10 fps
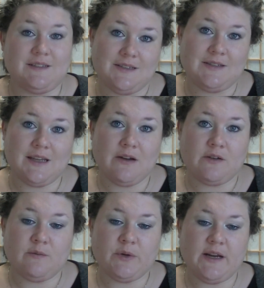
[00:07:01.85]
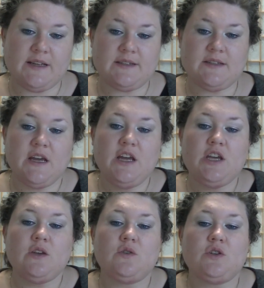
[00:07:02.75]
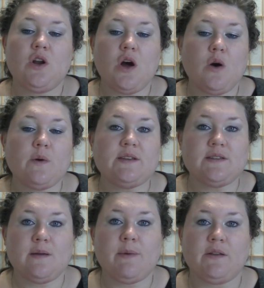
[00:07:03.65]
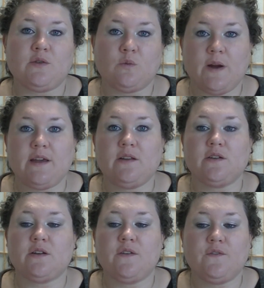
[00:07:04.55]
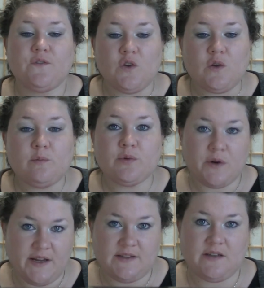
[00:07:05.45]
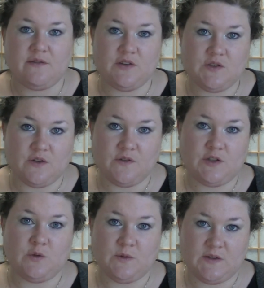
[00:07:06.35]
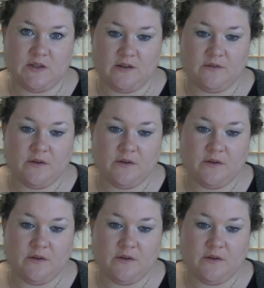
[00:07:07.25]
discounted price. You should always tip on the regular full price of the service you receive.